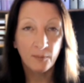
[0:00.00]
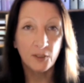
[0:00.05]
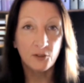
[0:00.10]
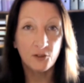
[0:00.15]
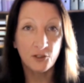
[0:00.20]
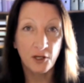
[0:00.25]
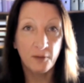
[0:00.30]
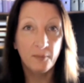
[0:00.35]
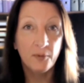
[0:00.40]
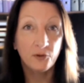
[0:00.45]

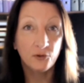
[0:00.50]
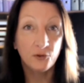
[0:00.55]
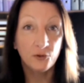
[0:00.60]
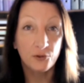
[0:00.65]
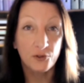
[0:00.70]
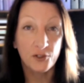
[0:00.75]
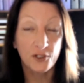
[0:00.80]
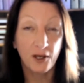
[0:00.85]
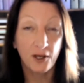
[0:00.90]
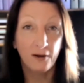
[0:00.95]
because I'm on
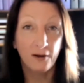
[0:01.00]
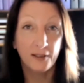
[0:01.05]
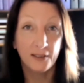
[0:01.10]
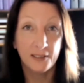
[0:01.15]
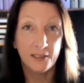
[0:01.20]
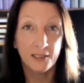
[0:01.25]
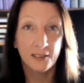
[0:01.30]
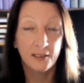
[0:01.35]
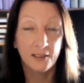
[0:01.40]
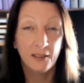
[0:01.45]
your
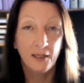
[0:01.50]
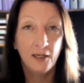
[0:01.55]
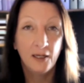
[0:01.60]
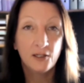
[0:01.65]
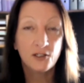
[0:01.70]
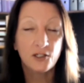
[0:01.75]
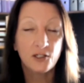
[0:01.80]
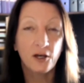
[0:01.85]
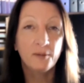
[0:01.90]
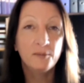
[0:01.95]
side.
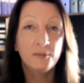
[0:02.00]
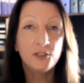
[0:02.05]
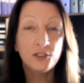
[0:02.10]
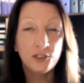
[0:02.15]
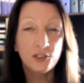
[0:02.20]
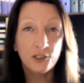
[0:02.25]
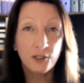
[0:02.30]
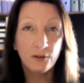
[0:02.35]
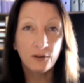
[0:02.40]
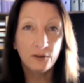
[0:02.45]
So I'm just
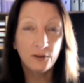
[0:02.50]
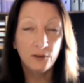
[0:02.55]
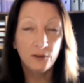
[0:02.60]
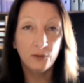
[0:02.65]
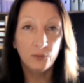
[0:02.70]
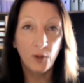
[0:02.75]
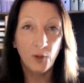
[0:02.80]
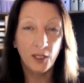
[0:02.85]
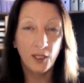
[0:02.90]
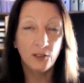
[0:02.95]
showing
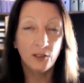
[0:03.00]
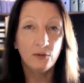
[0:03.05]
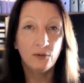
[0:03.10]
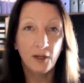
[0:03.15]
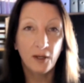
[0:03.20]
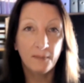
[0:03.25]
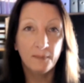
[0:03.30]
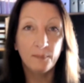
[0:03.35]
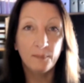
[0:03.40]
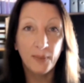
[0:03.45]
you where you
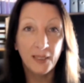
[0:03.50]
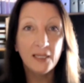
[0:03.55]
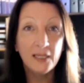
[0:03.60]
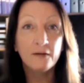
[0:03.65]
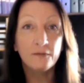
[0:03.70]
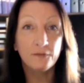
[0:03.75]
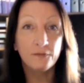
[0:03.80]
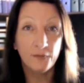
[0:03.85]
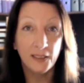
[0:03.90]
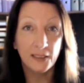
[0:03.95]
can be
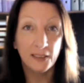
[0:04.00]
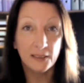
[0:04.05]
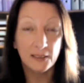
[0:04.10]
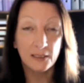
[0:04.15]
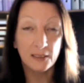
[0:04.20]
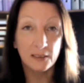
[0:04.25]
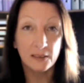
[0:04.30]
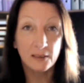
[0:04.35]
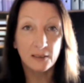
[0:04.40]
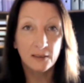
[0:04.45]

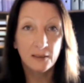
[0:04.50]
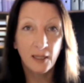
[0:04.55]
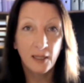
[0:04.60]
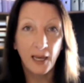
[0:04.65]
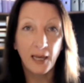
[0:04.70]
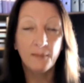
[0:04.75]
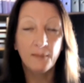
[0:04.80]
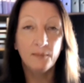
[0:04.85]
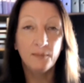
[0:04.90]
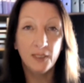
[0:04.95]
offended
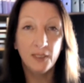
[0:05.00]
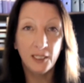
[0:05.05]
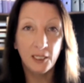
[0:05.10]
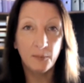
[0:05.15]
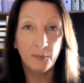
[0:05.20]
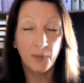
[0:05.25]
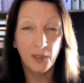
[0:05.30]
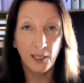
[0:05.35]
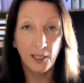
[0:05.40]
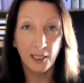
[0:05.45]
and
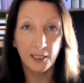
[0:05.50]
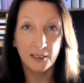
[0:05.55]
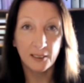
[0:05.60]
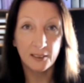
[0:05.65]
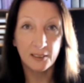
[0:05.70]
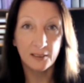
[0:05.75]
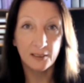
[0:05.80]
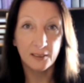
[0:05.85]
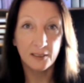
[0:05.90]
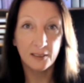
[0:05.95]

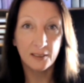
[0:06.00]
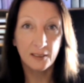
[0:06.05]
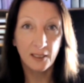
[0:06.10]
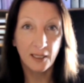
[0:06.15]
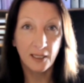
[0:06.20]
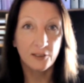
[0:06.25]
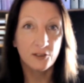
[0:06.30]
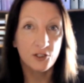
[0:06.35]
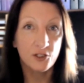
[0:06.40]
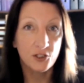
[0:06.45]
manipulated
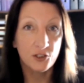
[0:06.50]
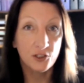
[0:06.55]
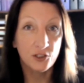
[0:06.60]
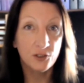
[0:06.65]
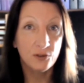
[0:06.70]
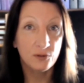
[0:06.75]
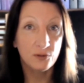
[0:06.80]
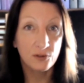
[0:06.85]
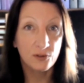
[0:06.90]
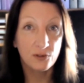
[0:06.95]
and
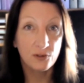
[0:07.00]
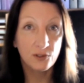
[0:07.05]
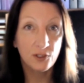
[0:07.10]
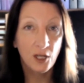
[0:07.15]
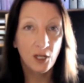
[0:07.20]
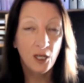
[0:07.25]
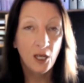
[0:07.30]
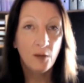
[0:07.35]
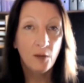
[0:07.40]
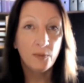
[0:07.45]
seduced,
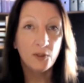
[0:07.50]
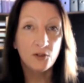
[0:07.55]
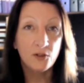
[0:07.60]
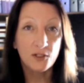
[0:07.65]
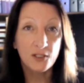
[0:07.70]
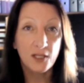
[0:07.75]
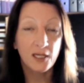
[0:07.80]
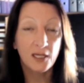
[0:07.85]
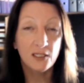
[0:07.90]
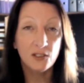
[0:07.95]

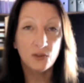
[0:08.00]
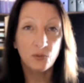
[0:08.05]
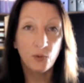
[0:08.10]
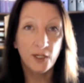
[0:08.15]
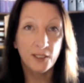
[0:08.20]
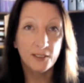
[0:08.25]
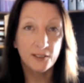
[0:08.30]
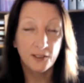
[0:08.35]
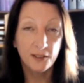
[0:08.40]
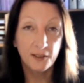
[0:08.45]
because that is
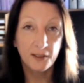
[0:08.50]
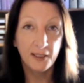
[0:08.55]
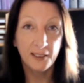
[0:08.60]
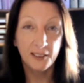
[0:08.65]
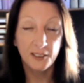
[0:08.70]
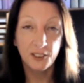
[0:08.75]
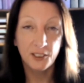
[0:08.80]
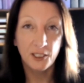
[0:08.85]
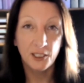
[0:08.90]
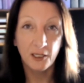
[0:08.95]
where dark
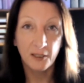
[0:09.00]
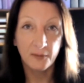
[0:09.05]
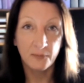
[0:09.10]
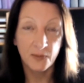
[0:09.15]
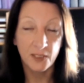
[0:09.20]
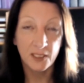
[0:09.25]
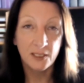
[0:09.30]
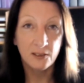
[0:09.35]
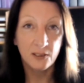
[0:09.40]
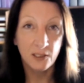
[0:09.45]
energy
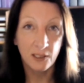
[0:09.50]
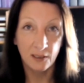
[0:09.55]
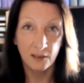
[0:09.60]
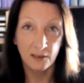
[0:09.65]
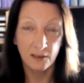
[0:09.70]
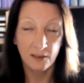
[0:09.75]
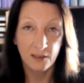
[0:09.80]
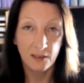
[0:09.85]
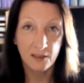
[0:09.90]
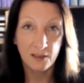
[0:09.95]
comes into
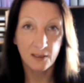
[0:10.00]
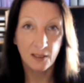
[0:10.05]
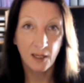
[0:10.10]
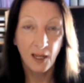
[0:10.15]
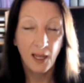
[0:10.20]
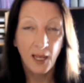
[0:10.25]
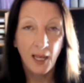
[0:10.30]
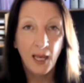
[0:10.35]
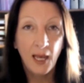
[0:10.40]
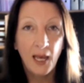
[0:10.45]
us.
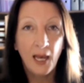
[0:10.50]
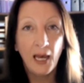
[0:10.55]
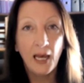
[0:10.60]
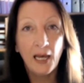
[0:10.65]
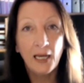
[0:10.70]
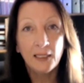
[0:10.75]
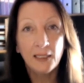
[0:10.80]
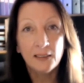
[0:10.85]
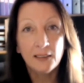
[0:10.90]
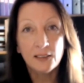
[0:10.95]

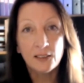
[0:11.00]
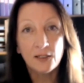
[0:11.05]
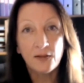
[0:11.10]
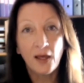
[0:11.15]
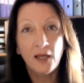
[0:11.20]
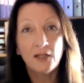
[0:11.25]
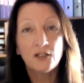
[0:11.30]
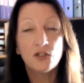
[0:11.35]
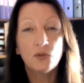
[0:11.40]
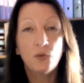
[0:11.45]
And
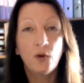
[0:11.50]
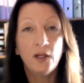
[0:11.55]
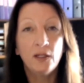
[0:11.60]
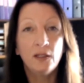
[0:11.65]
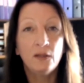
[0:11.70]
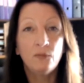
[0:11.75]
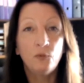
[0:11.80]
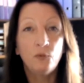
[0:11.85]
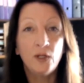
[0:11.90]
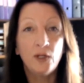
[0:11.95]
that's
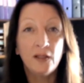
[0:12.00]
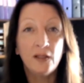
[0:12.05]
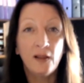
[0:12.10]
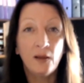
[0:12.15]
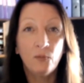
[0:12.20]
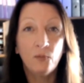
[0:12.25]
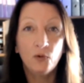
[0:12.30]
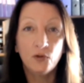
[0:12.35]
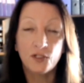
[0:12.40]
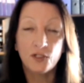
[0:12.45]
when we
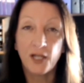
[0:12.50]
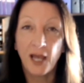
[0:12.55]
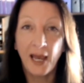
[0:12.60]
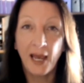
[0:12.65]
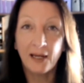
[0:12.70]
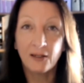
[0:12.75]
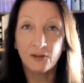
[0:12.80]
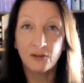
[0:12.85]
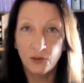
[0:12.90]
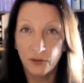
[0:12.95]
then want to
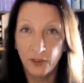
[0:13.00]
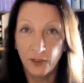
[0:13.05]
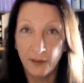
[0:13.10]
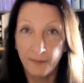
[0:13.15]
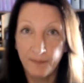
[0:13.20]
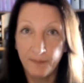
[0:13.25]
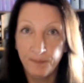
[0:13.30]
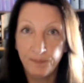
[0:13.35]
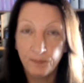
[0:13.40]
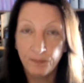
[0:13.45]
act on it.